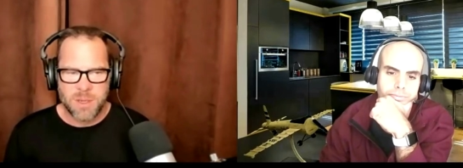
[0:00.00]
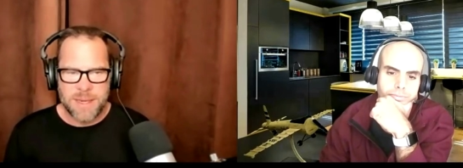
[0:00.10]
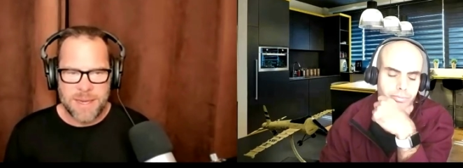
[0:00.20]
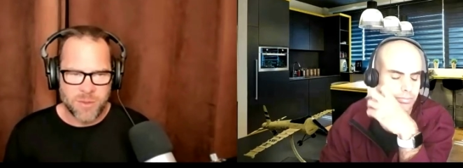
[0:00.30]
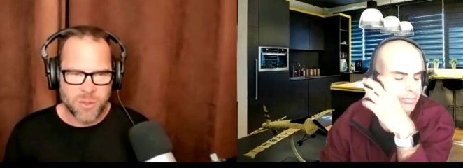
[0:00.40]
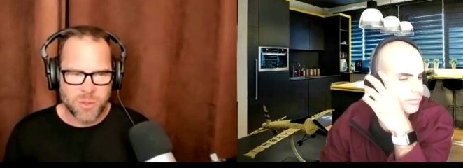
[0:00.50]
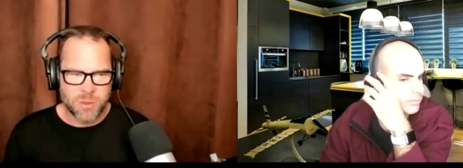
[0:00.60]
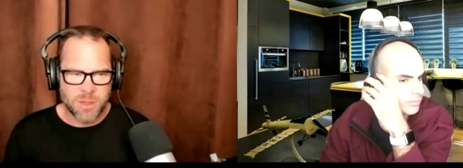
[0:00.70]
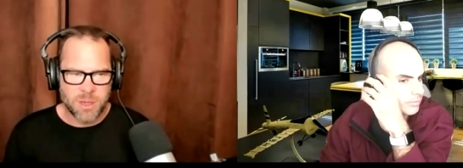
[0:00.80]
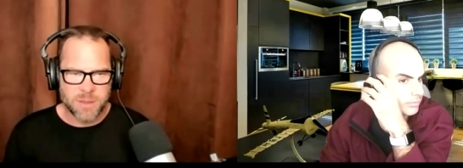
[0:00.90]

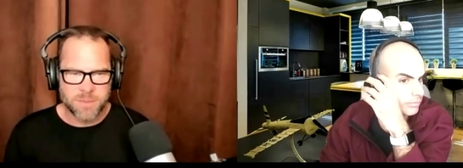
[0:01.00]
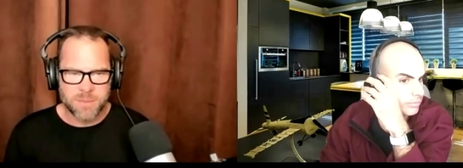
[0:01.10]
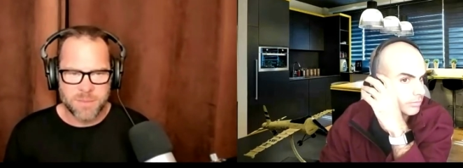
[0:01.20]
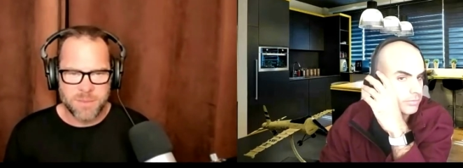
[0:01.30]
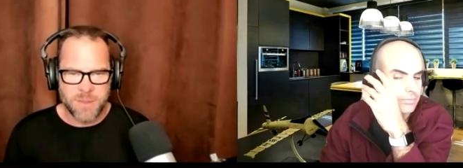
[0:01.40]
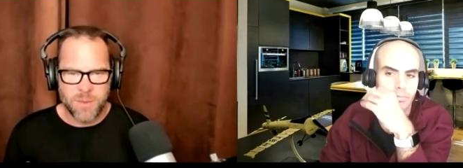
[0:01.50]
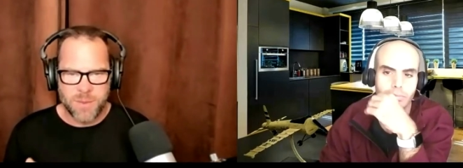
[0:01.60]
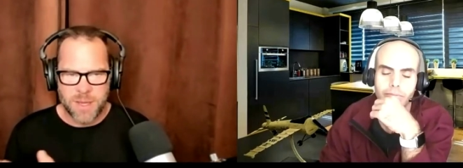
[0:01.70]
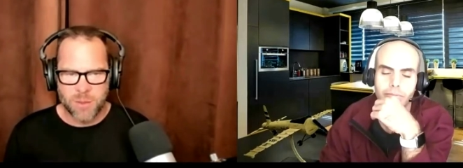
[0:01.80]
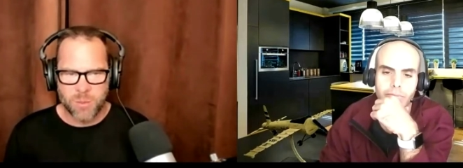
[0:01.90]
Speaker 1: ensure you've
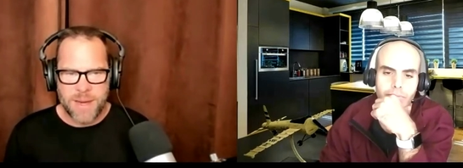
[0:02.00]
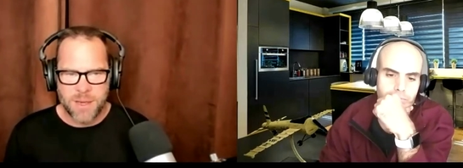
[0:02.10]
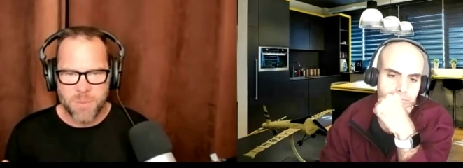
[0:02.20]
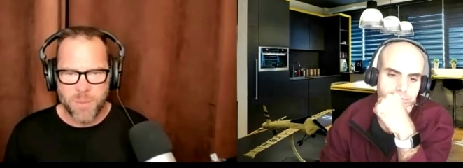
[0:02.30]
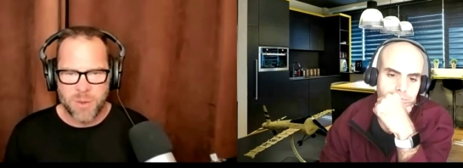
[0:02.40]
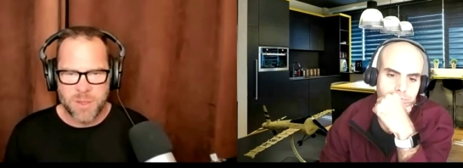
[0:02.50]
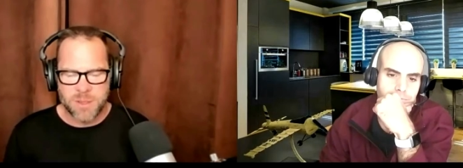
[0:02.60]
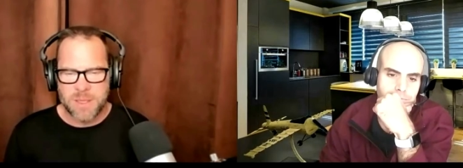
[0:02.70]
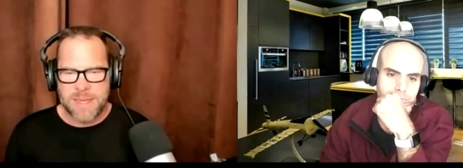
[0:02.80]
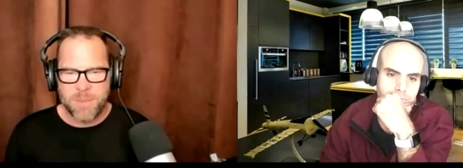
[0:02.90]
got the right
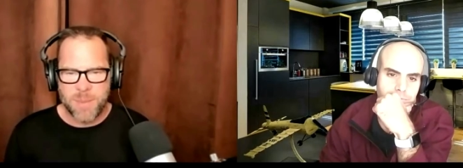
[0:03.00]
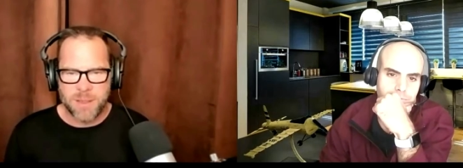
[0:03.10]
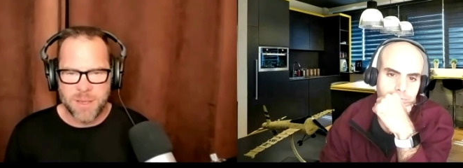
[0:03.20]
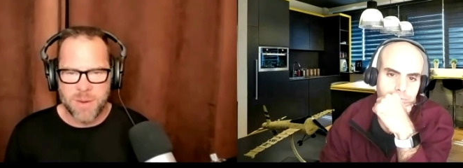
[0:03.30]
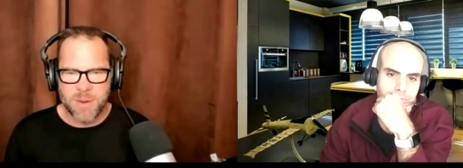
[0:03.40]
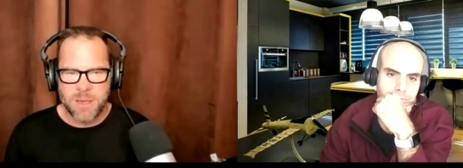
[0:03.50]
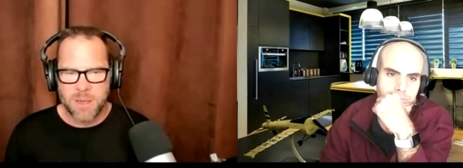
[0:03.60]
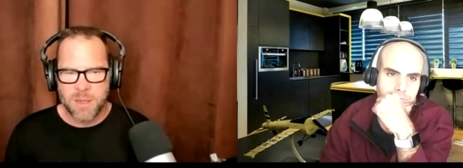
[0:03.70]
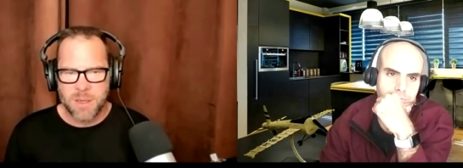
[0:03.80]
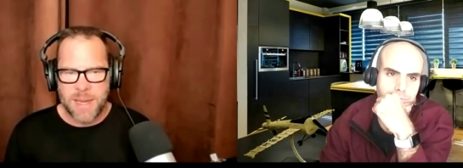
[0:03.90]
components to keep it going
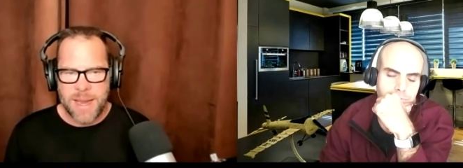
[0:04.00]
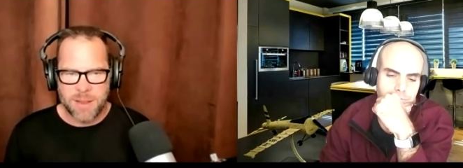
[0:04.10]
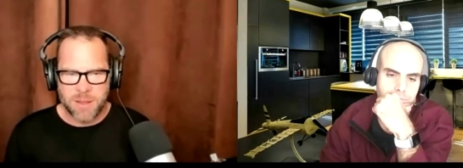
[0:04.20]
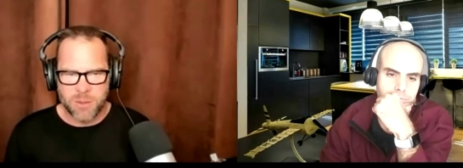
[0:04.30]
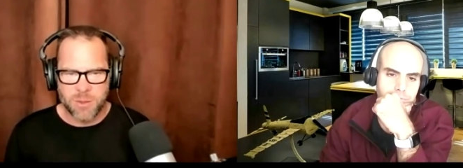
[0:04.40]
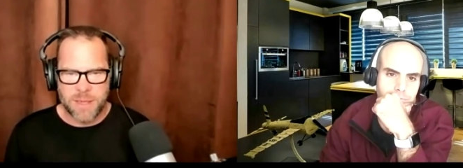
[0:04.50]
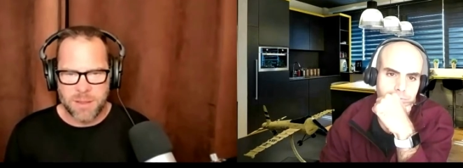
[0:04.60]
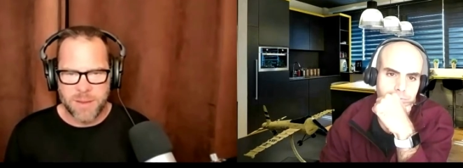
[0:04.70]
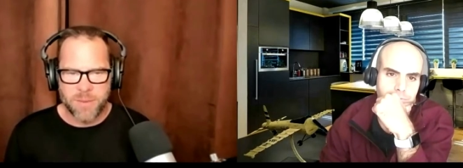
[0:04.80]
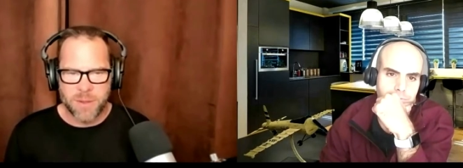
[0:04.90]
at the
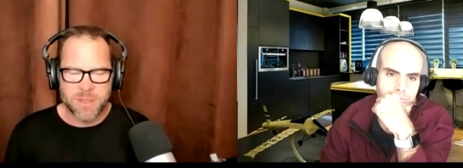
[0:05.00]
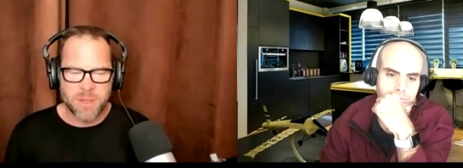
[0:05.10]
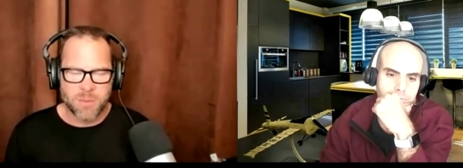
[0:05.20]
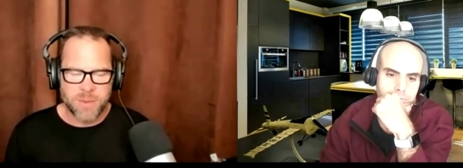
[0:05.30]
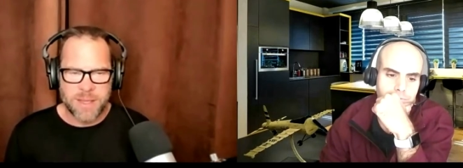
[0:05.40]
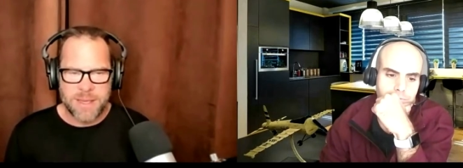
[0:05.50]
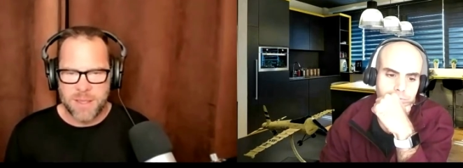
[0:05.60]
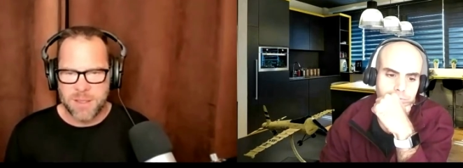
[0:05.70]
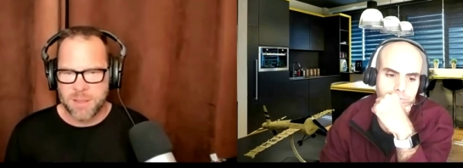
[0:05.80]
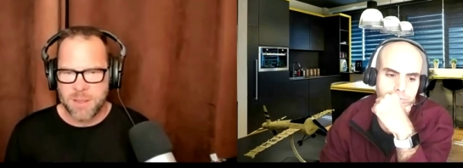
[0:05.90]
correct level so really
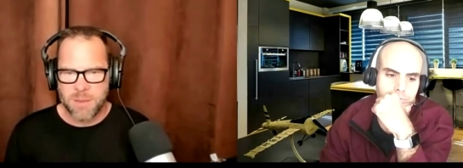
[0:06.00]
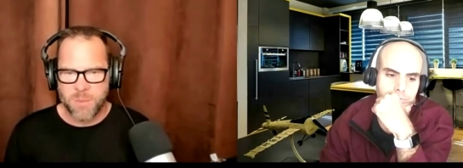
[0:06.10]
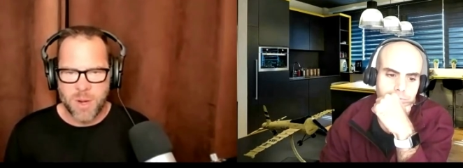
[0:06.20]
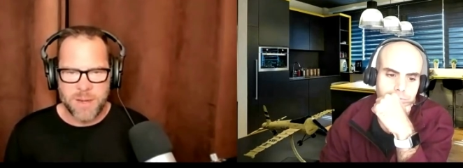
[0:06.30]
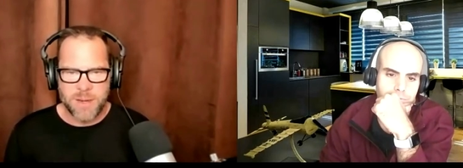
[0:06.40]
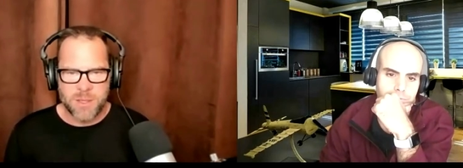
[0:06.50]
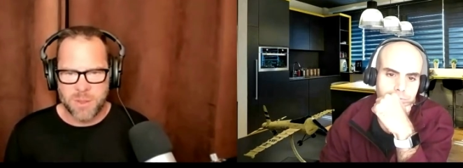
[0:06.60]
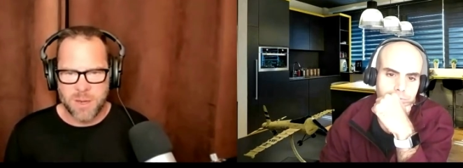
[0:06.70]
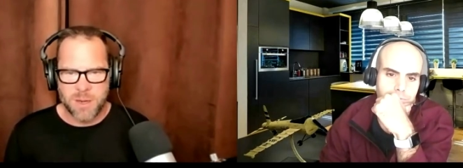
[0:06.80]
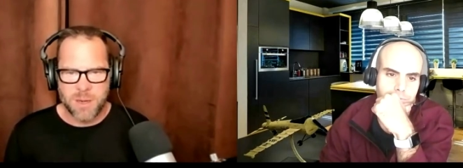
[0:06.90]
it's part
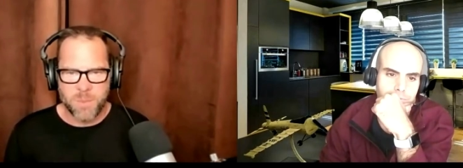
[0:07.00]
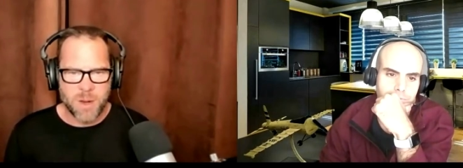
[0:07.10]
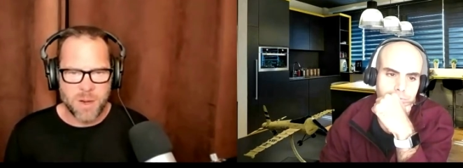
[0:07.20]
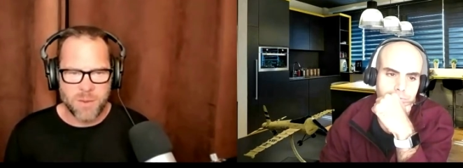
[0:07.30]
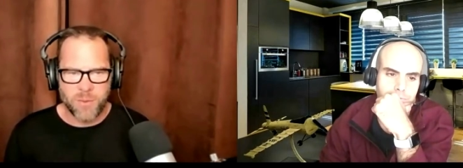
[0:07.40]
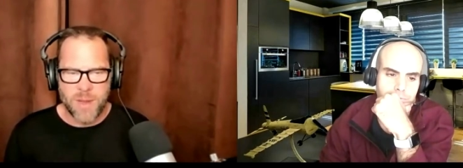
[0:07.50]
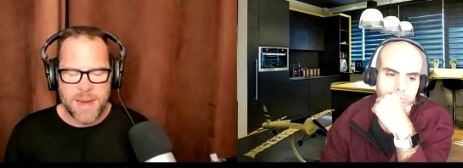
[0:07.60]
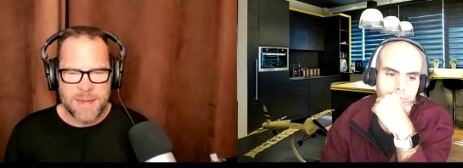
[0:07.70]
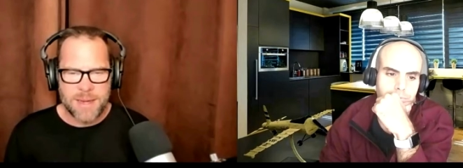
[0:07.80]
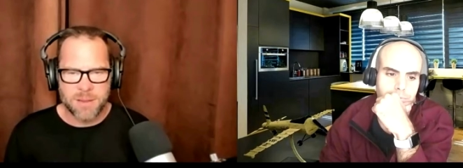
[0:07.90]
HR, part
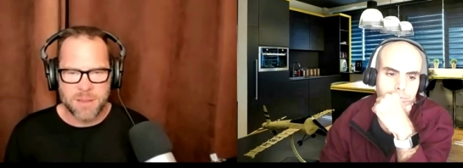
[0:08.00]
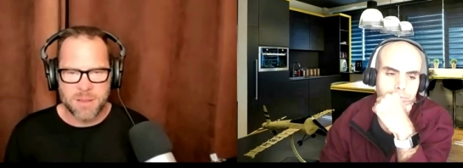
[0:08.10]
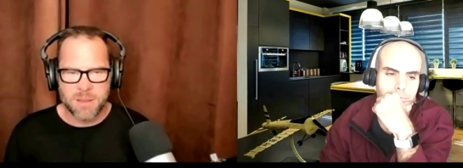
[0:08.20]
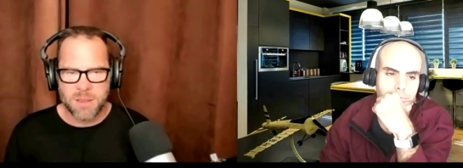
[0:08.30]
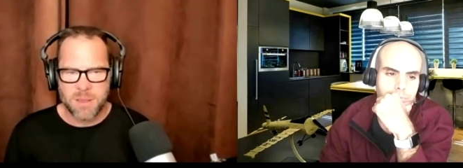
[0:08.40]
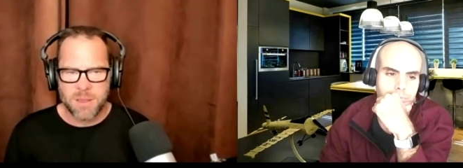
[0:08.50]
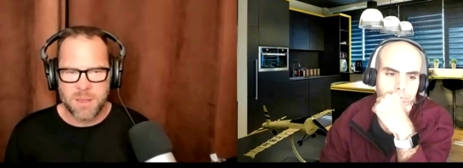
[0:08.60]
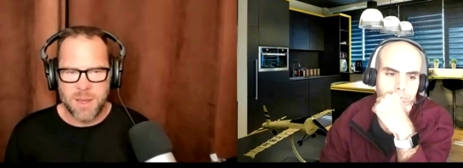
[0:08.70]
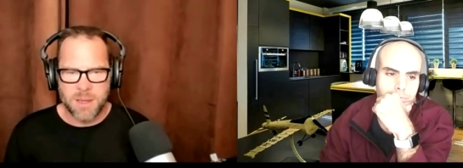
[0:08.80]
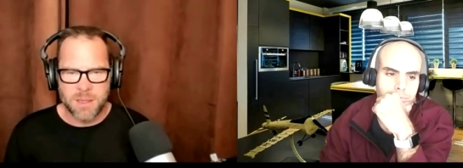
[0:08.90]
finance,
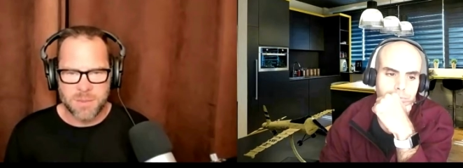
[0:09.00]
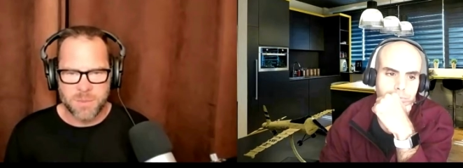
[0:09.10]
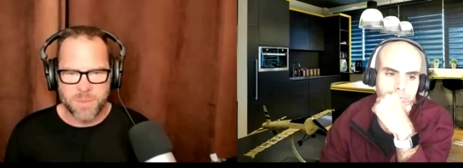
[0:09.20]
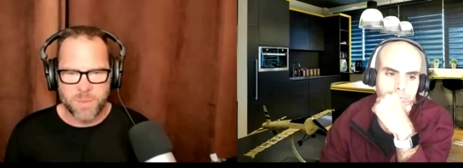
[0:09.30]
um,